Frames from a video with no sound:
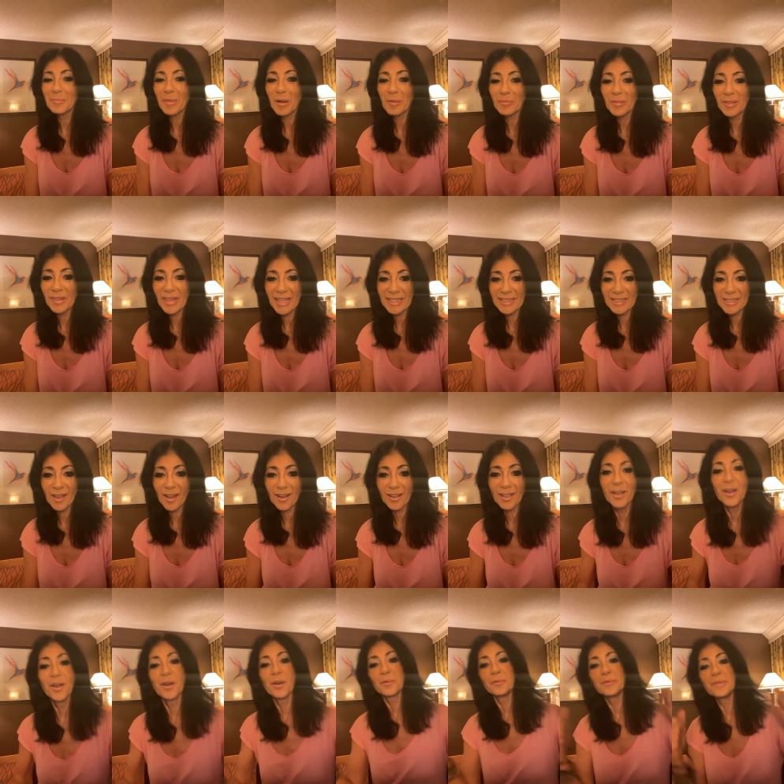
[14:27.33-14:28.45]
Remember that song?
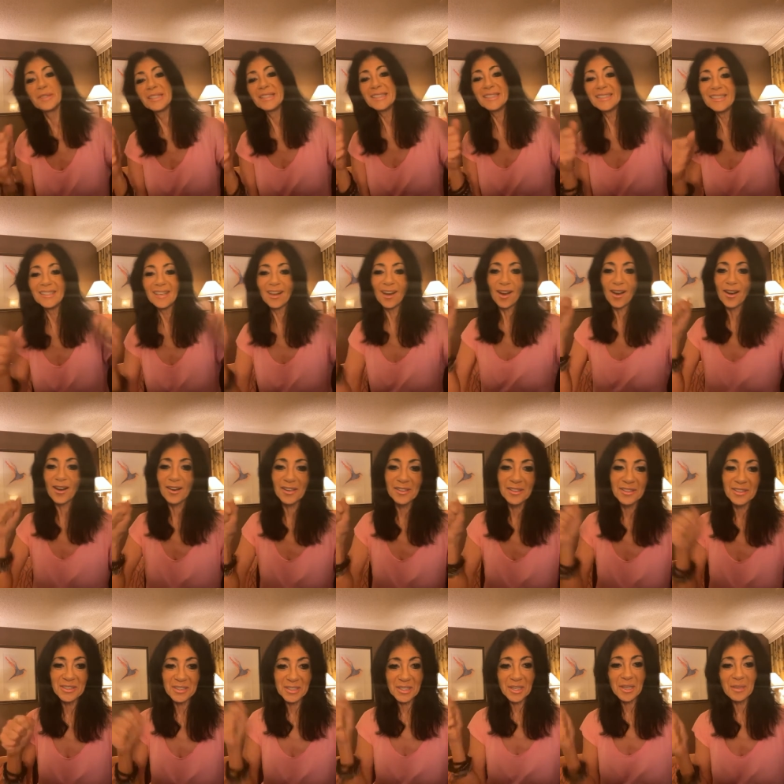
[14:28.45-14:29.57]
We are
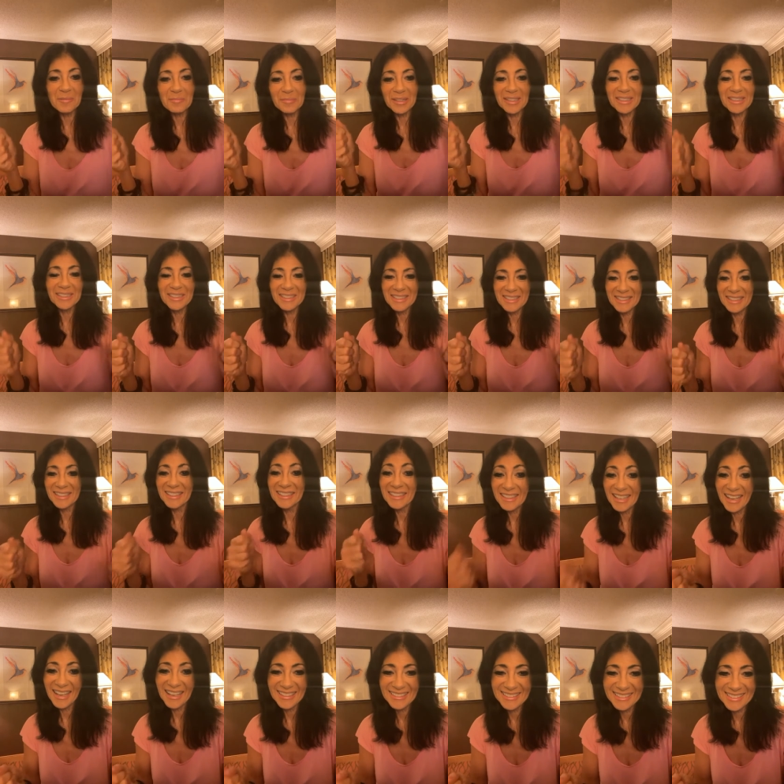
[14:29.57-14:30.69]
the champions.
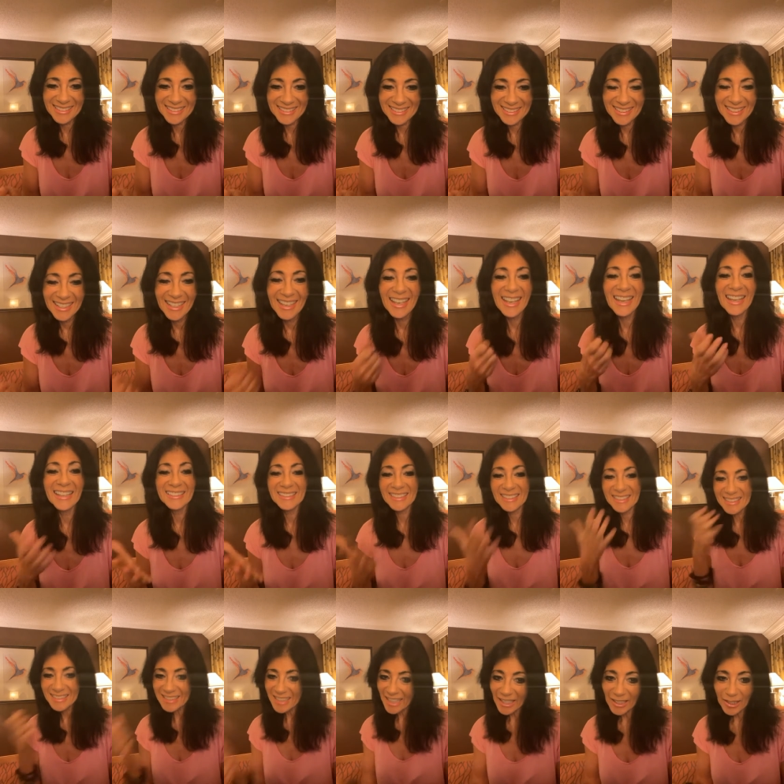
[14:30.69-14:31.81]
Yes. And to
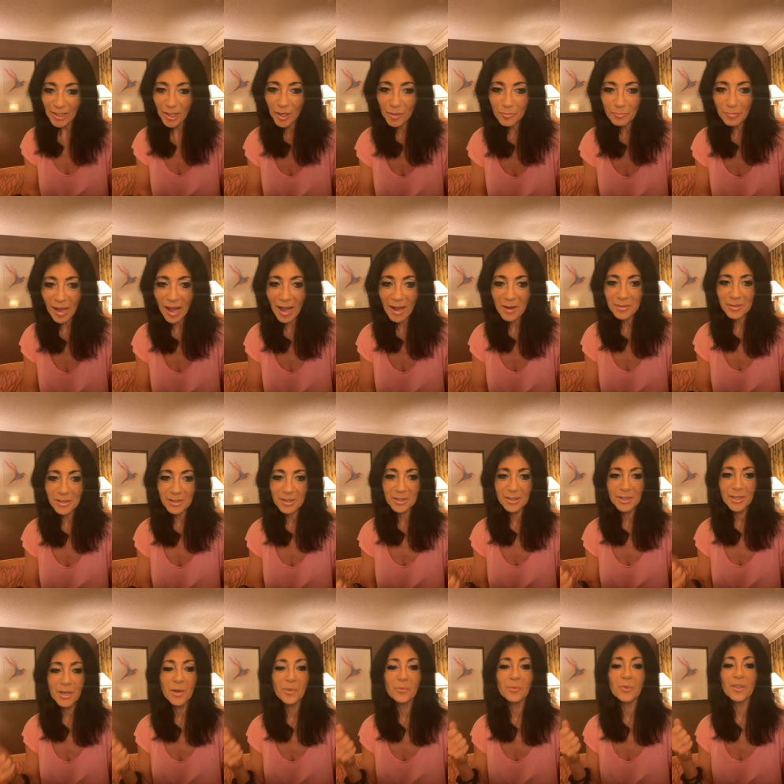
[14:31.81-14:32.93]
take our power.
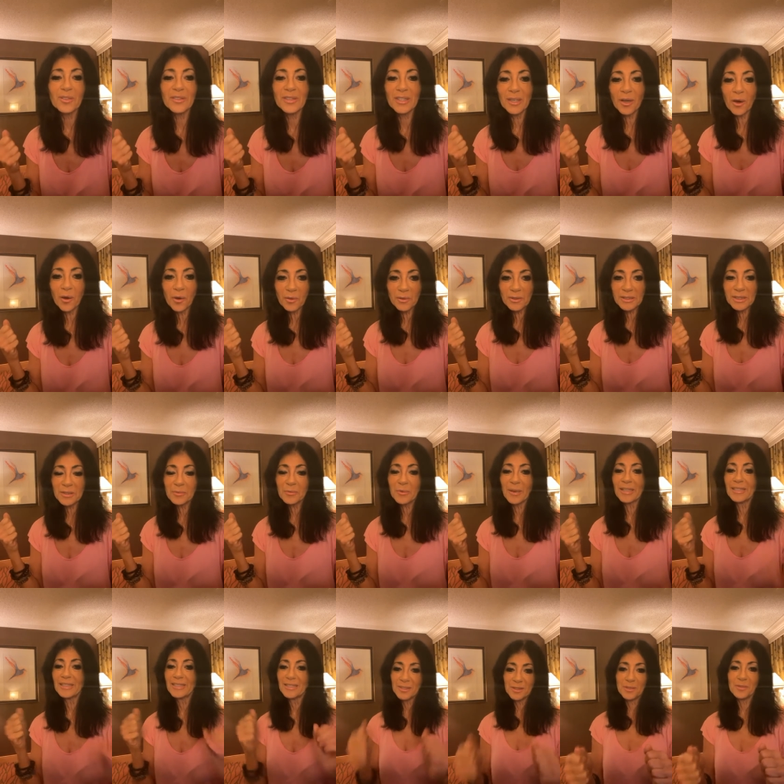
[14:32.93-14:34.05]
Well, the only
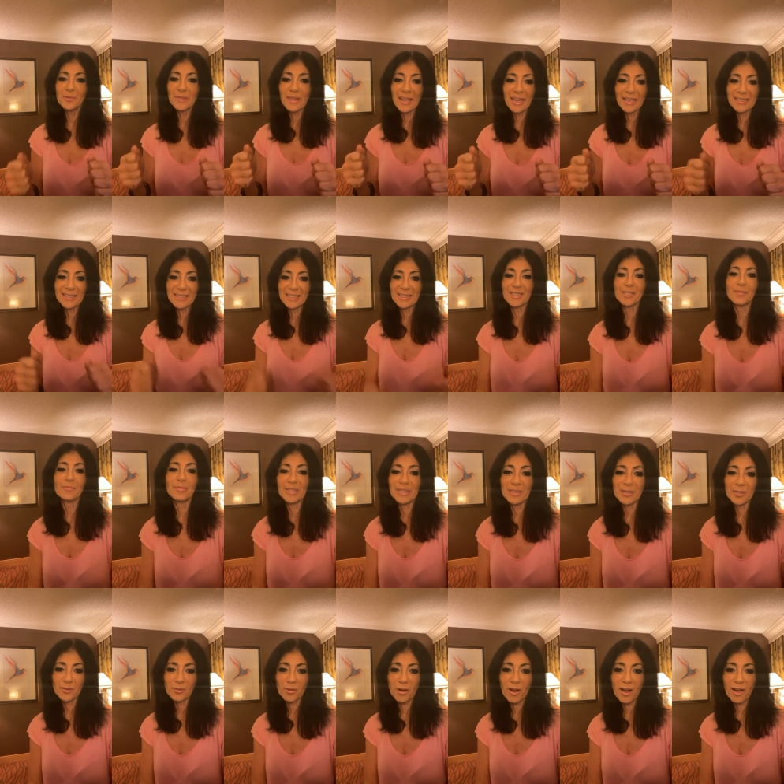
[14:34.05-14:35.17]
way to do that is to be
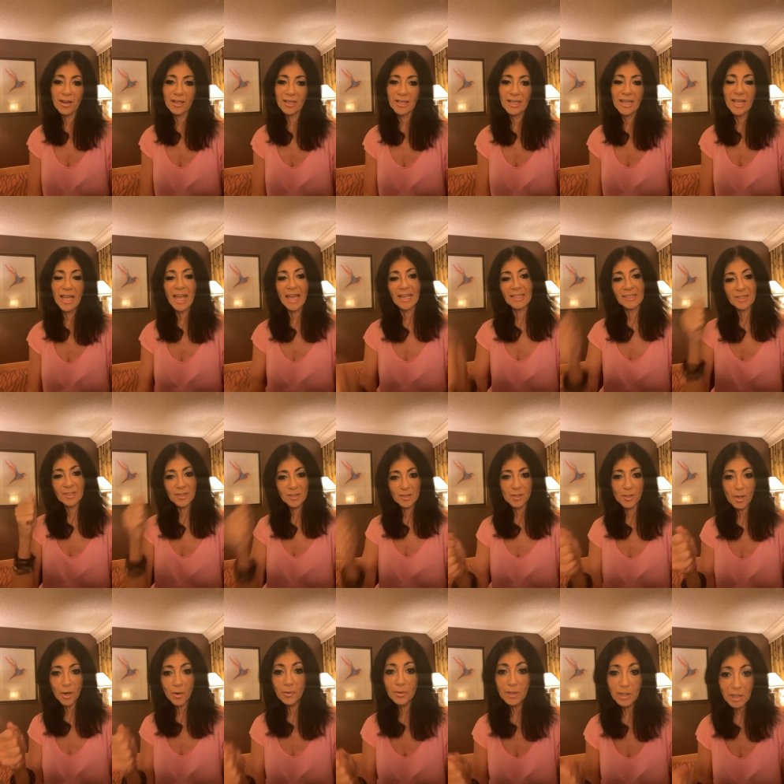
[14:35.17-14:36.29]
strong and to
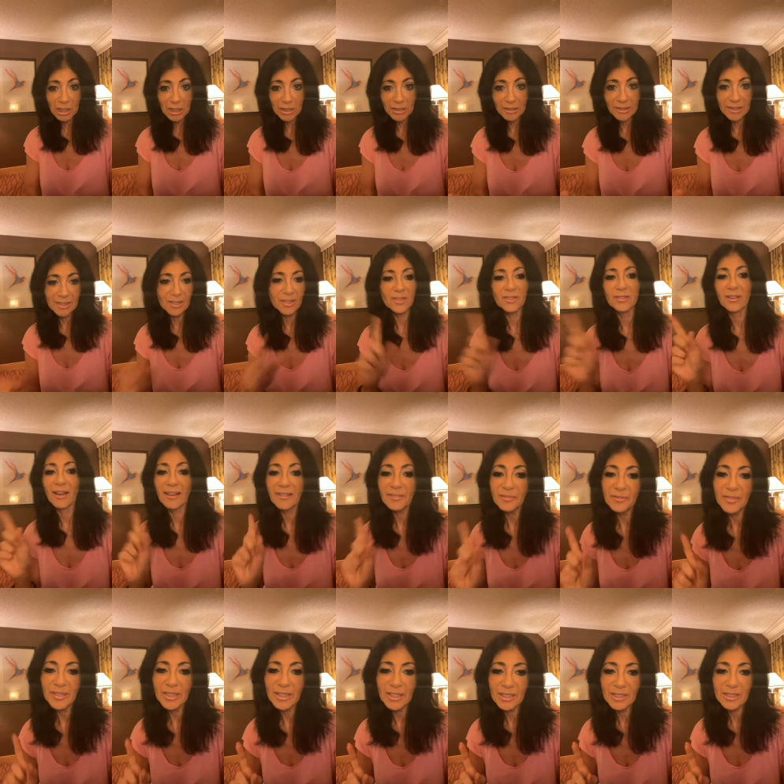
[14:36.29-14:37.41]
show courage, not
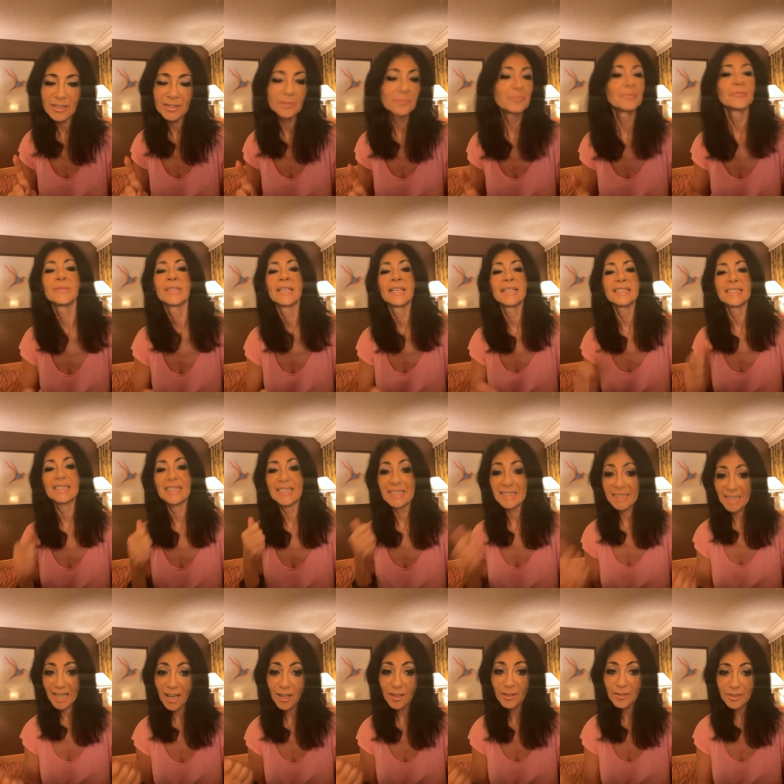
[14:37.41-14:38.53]
fear, to
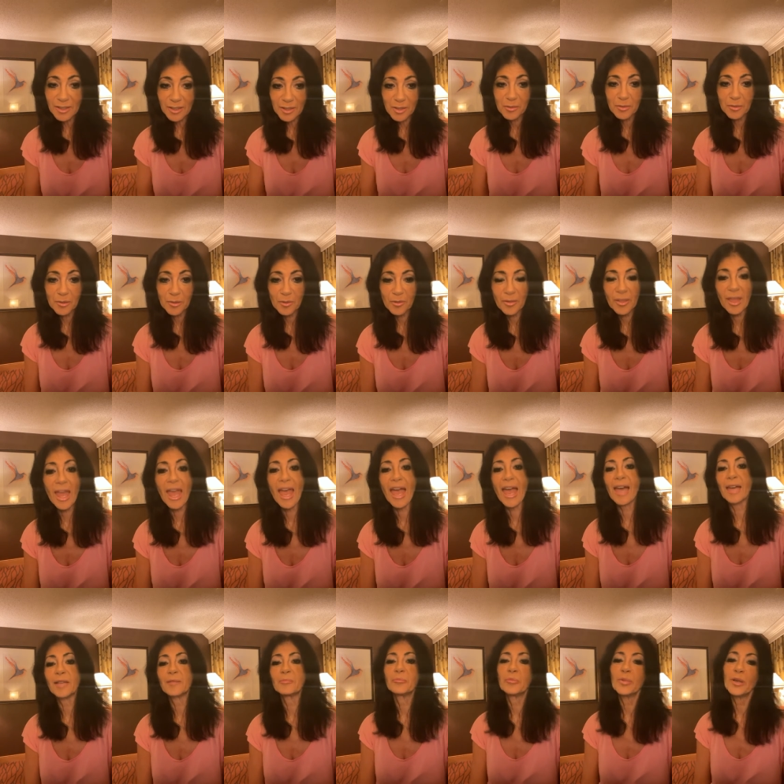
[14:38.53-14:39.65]
tell the truth
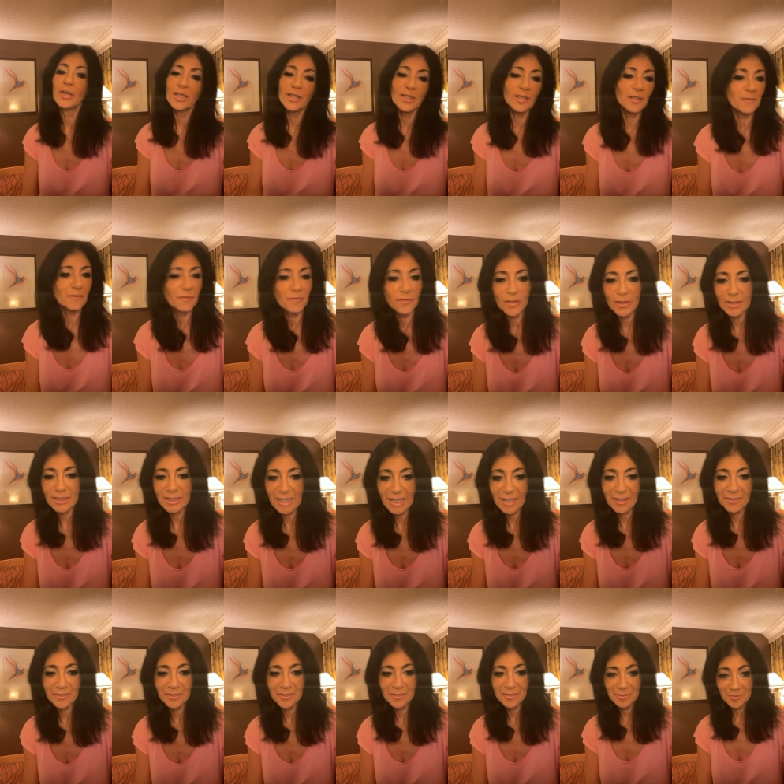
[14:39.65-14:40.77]
and put your foot
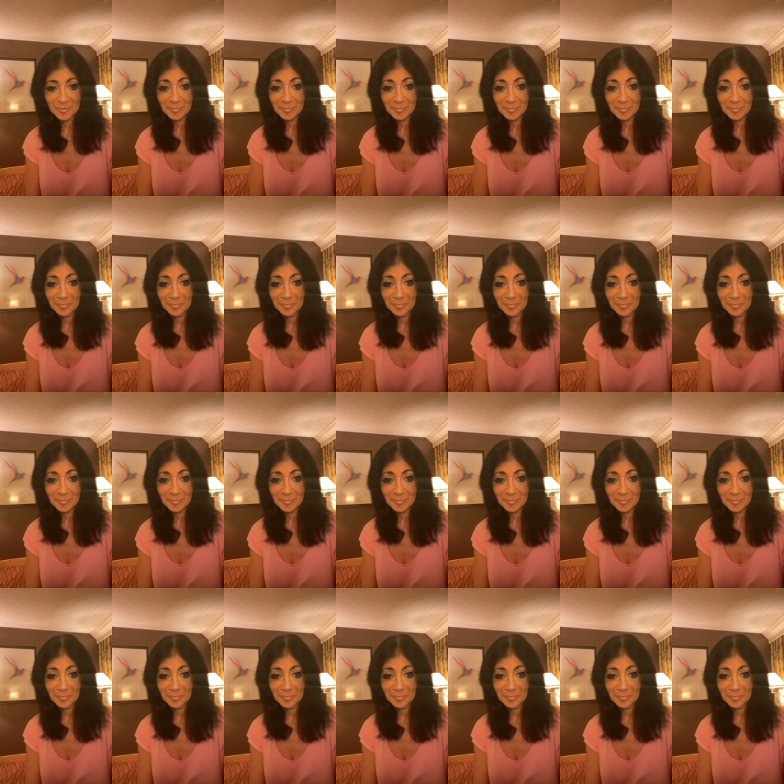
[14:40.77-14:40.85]
down.